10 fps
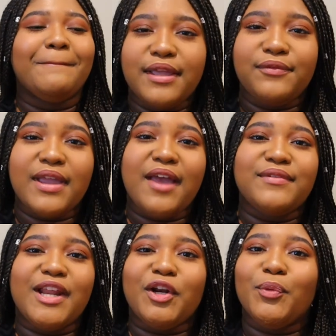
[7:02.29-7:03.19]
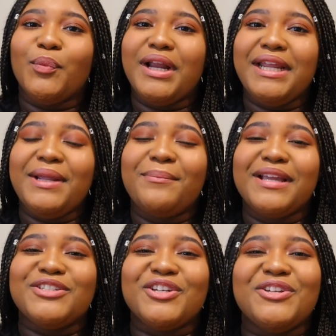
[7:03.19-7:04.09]
If you have not already,
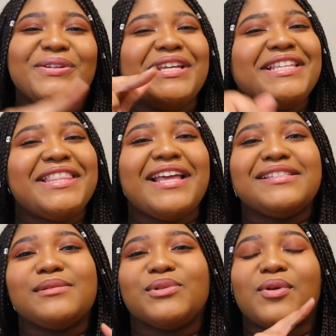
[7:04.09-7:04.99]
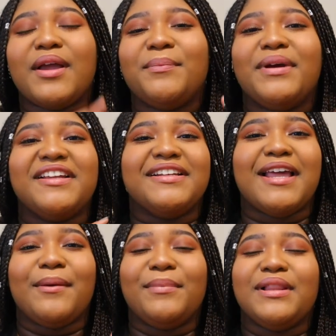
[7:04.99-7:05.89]
make sure you hit that subscribe button
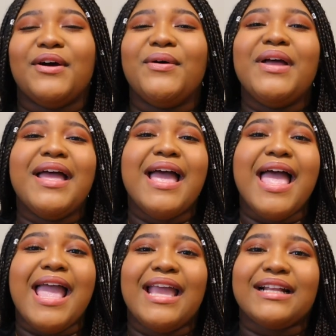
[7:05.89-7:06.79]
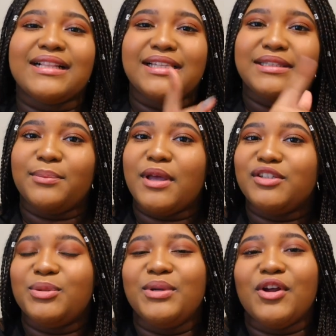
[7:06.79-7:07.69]
down below and click the bell
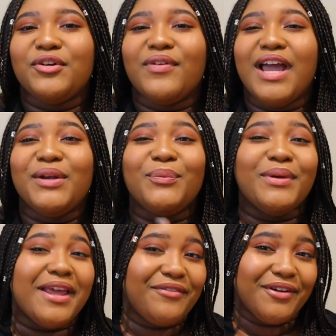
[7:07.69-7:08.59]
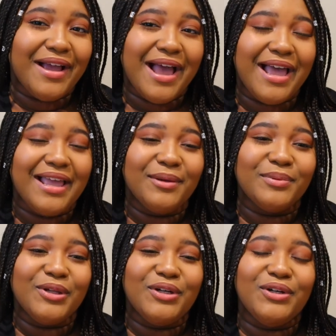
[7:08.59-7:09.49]
to be notified whenever I
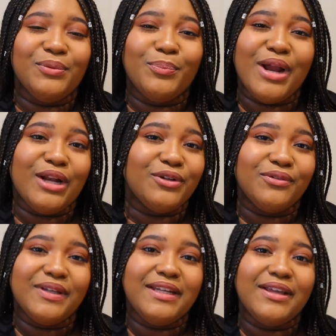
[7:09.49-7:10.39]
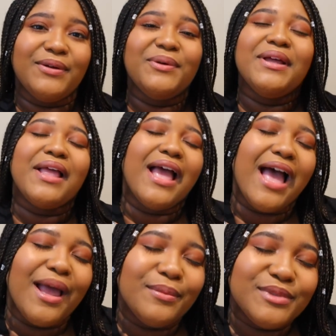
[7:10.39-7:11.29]
upload a brand new video.
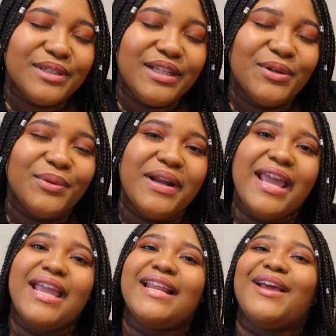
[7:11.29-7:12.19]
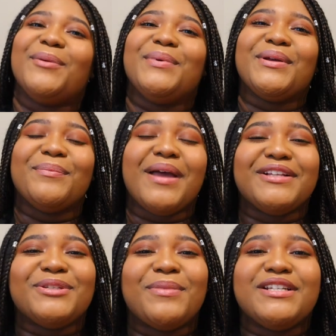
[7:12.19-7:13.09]
I'm Jaliyah Wrynae and I hope you come
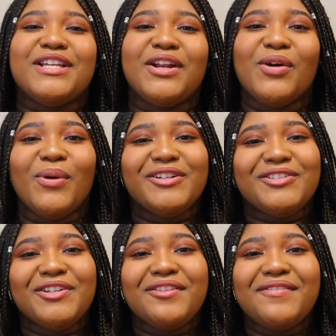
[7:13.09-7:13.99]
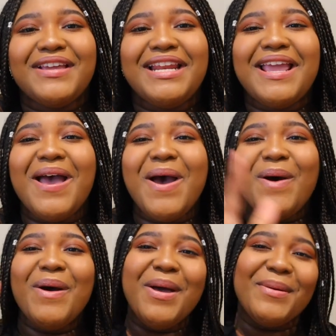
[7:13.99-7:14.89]
back to my channel and watch another video.